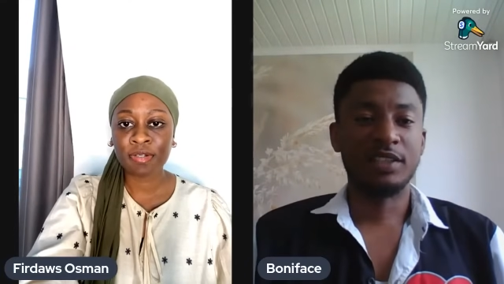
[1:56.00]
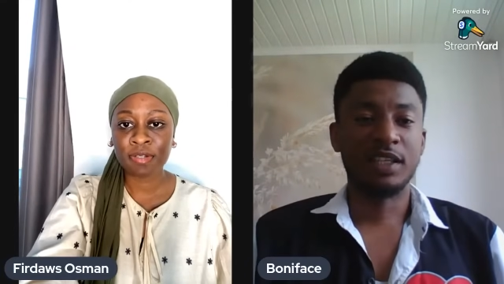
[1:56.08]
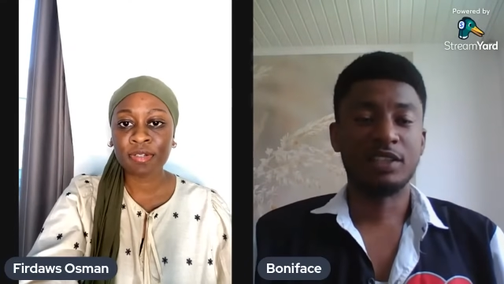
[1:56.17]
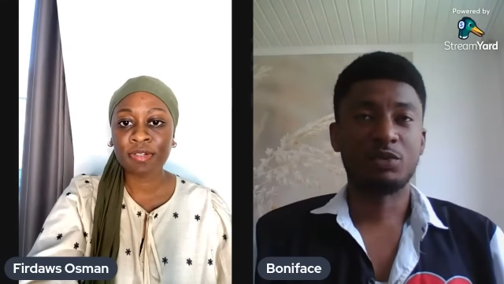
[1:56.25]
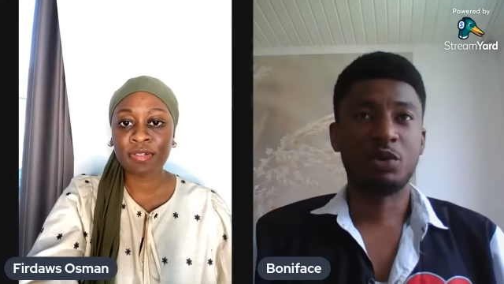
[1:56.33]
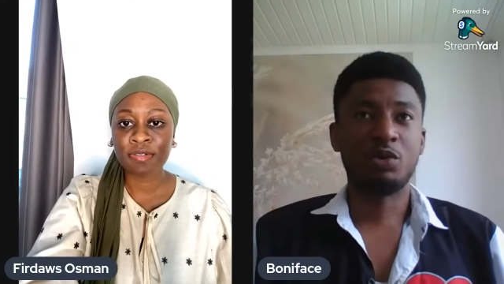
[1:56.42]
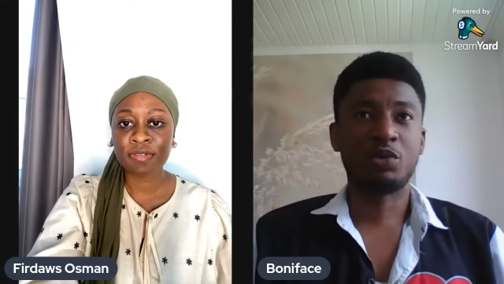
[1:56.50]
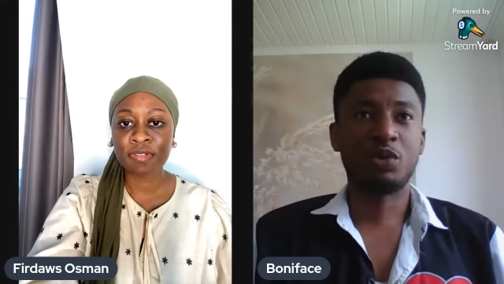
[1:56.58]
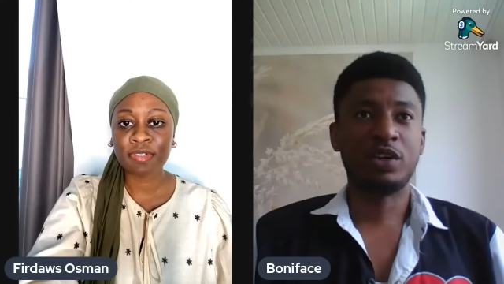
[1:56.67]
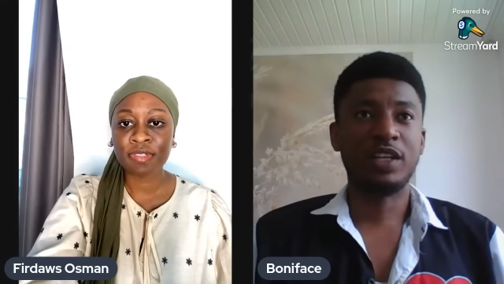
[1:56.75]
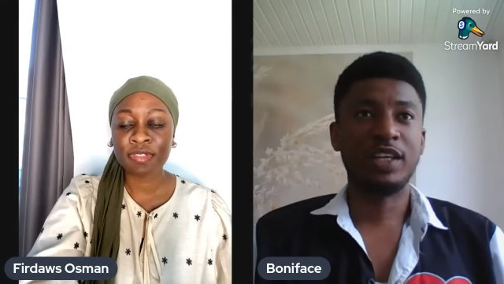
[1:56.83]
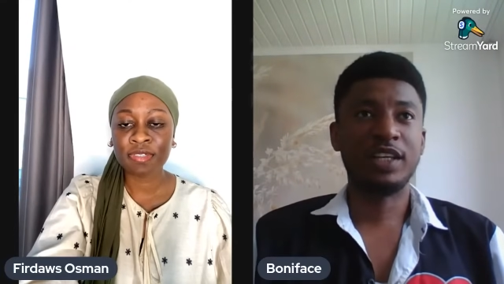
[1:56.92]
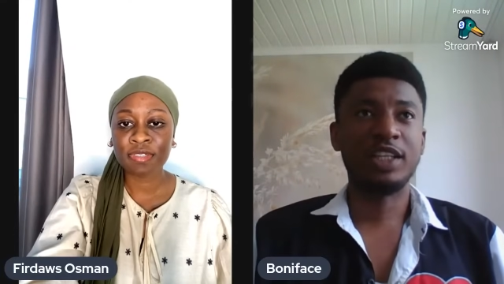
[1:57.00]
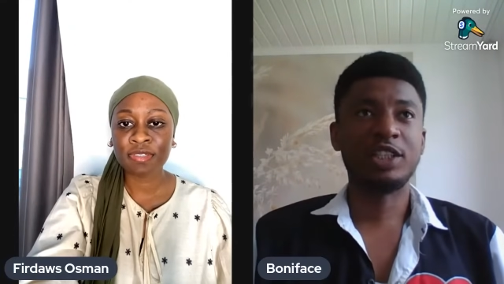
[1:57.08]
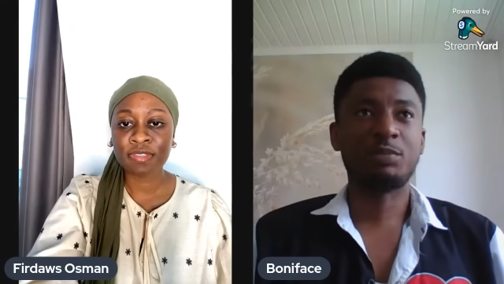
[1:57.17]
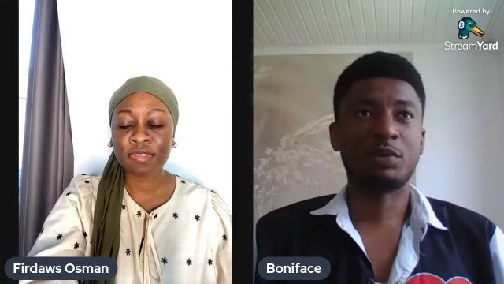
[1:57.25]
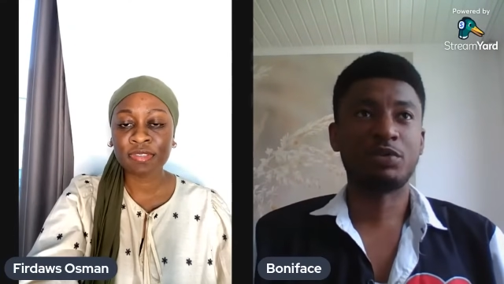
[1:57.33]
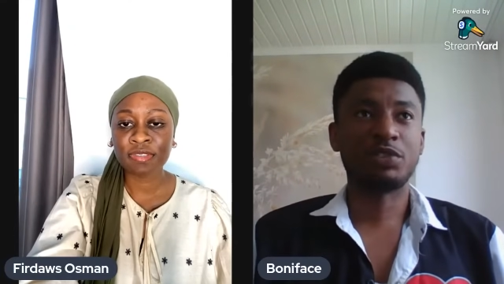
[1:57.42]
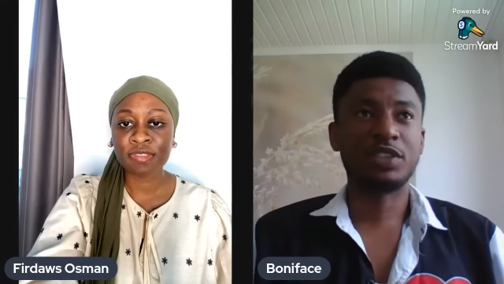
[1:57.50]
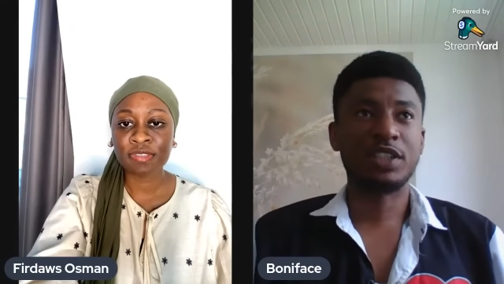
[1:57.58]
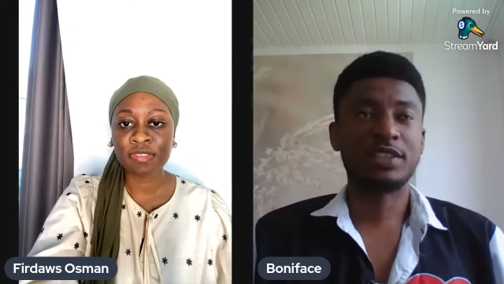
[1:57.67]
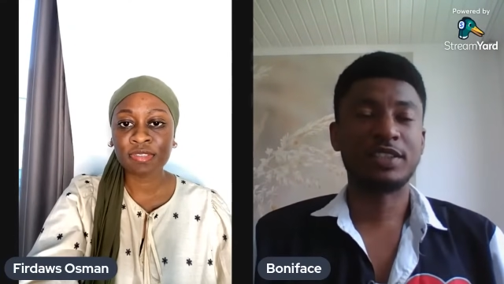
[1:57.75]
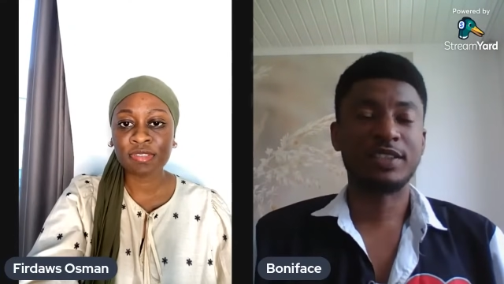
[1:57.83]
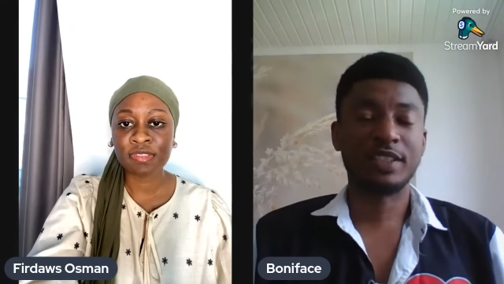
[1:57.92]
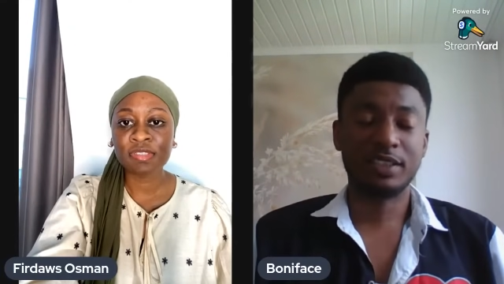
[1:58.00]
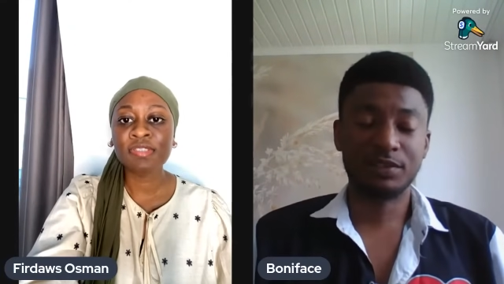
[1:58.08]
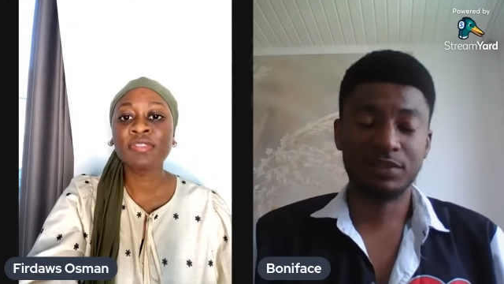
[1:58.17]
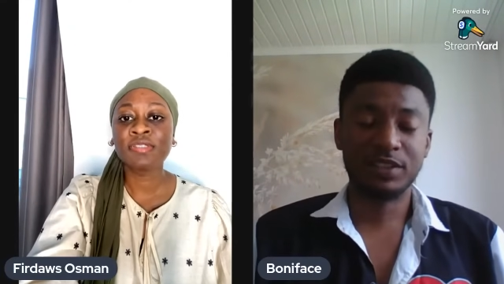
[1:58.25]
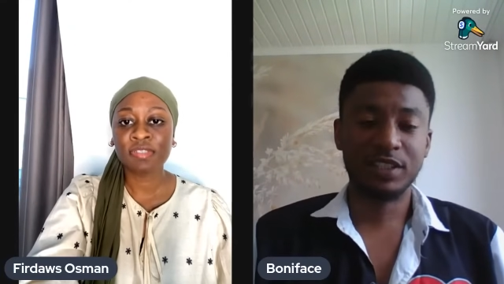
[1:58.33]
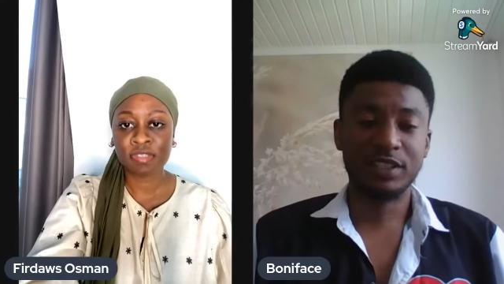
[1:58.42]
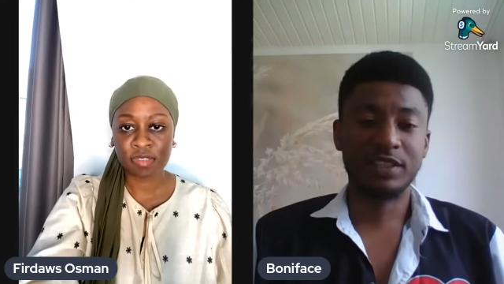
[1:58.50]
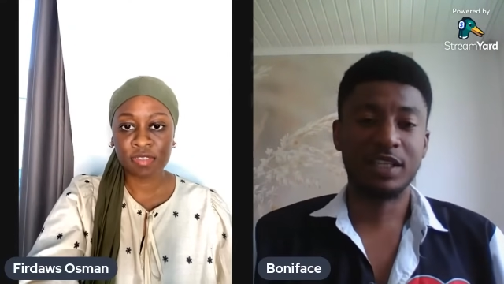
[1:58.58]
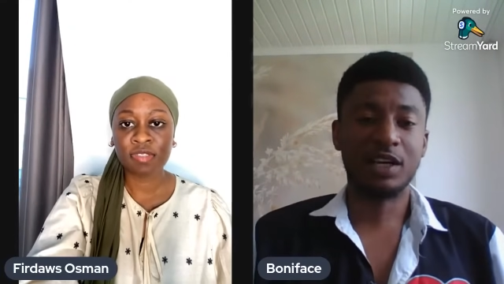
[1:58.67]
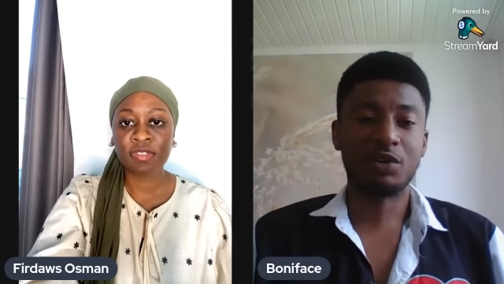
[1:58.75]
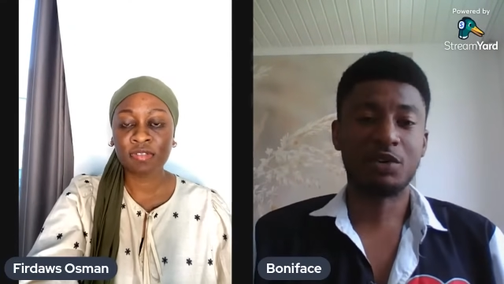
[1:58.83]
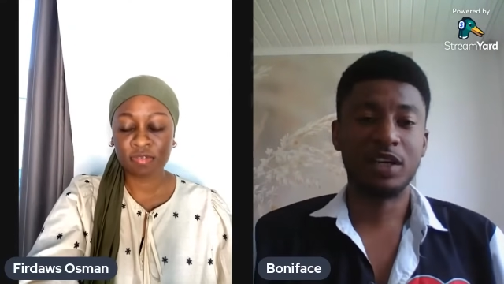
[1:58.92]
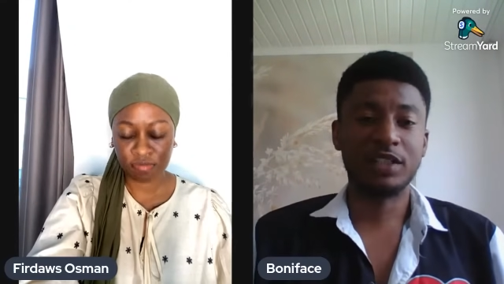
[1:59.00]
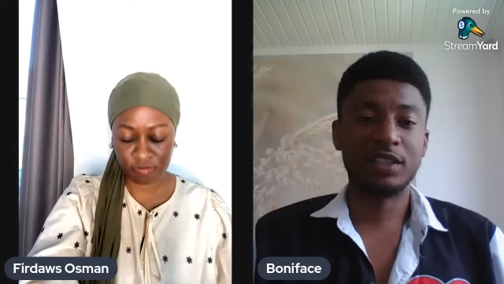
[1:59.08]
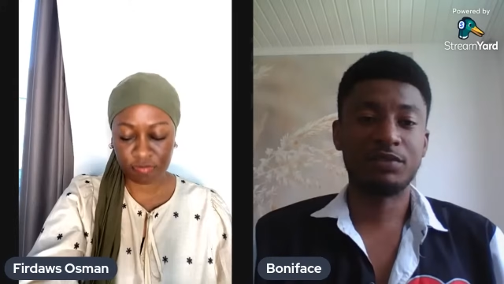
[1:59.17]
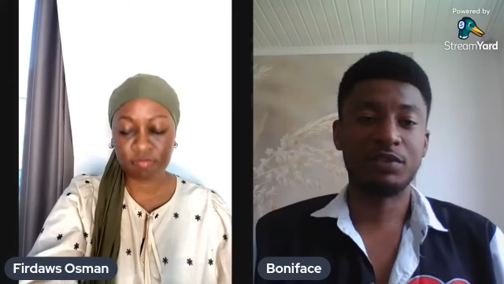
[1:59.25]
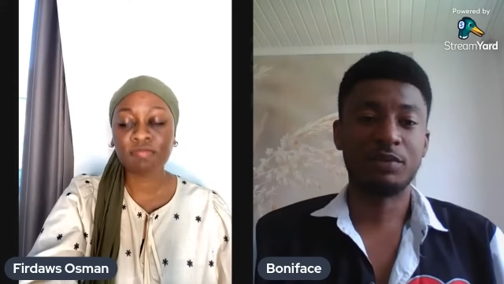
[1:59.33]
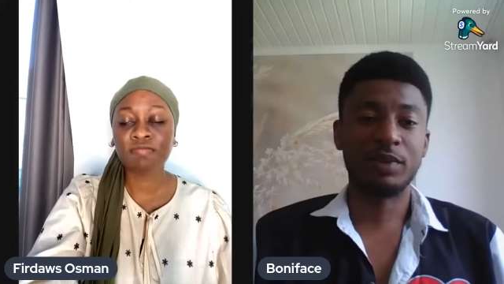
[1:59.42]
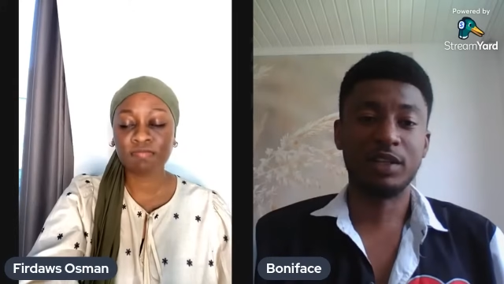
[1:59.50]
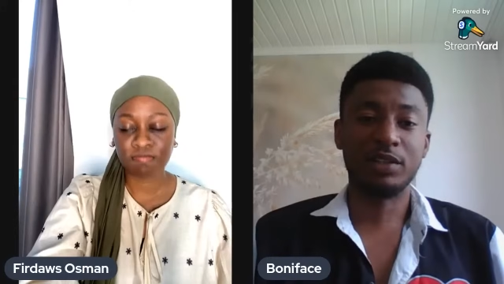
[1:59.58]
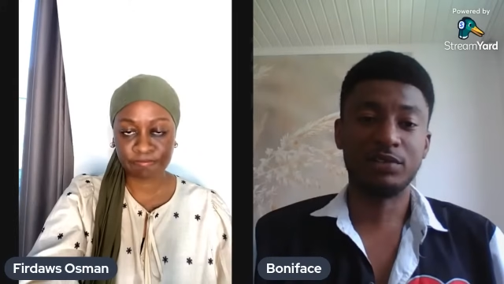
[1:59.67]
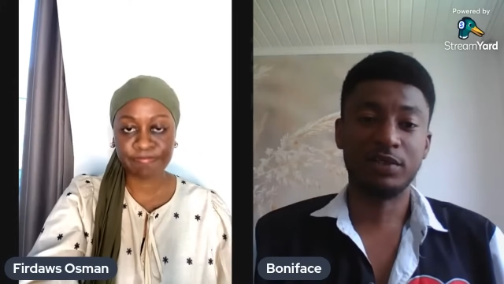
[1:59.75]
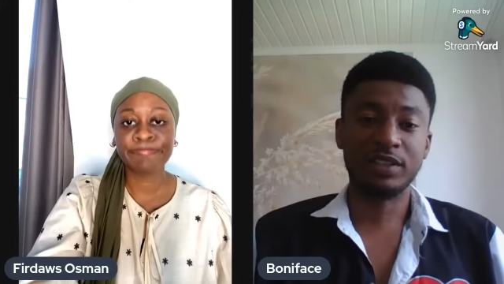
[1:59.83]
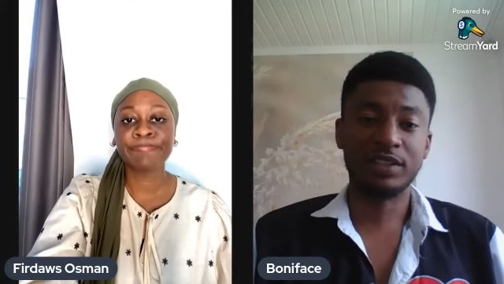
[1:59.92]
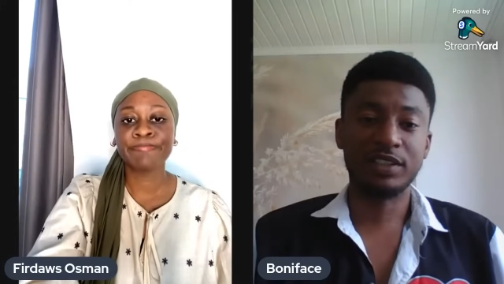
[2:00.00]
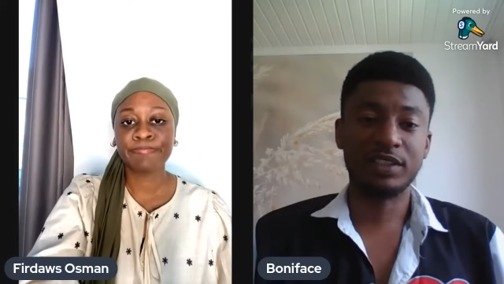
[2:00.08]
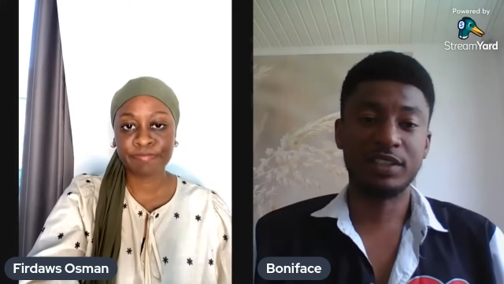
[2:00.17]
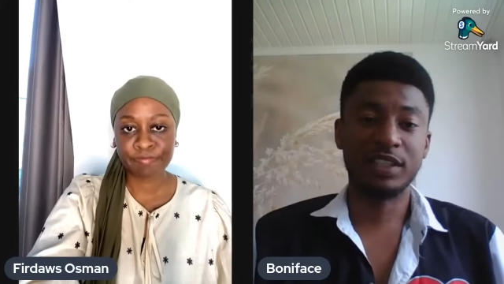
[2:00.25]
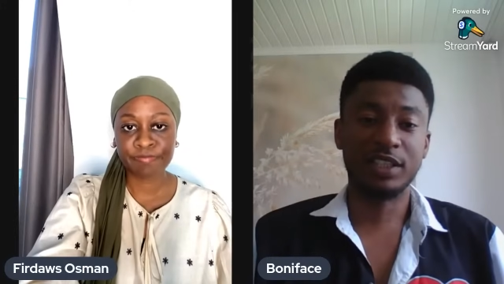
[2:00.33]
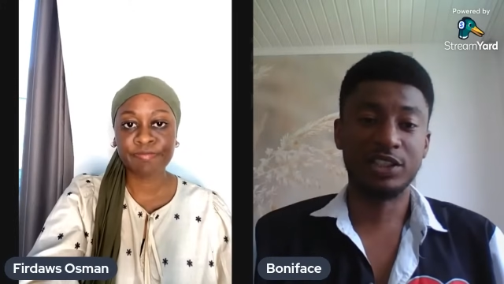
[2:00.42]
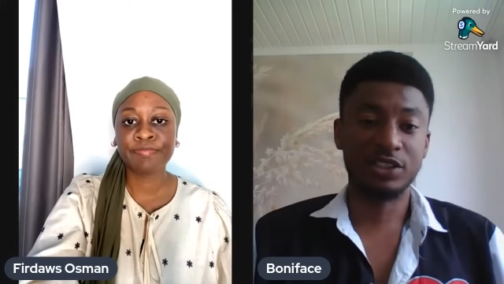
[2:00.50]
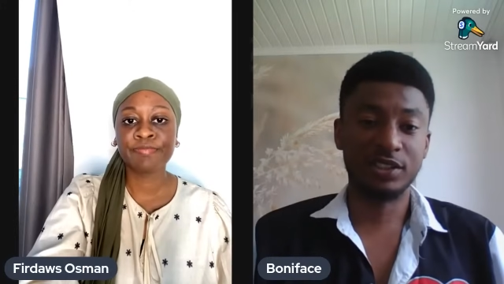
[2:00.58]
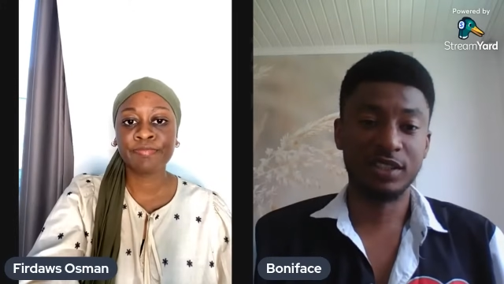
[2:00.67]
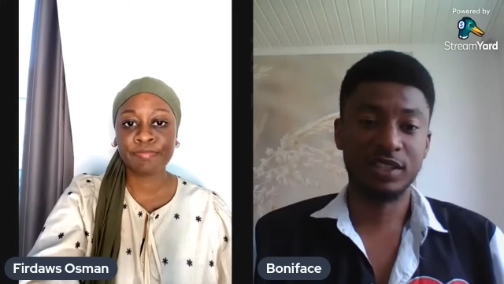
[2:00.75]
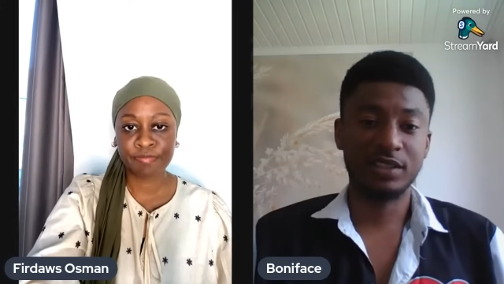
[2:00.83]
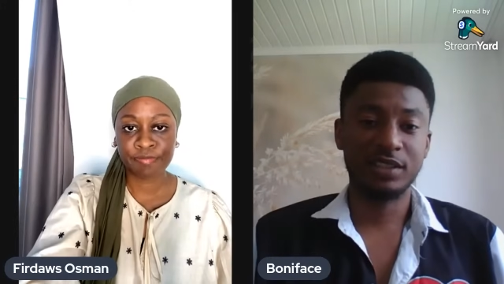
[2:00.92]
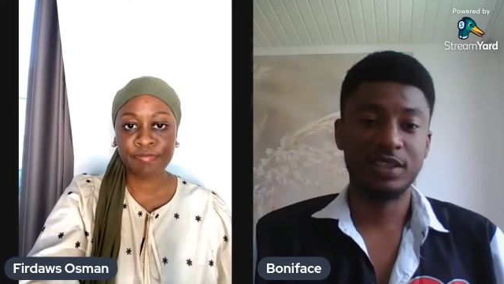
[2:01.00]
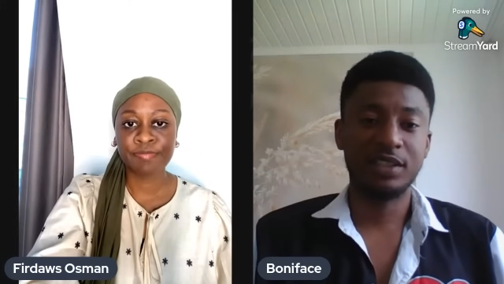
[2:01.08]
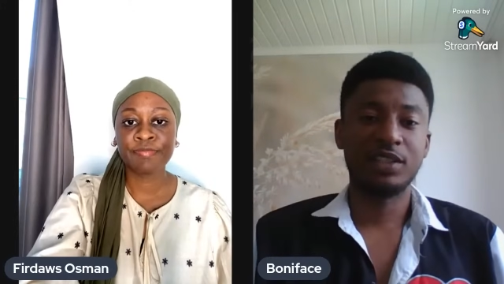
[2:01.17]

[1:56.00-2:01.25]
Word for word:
Speaker 1: there is what we call English proficiency certificate that I collected from my university in Nigeria.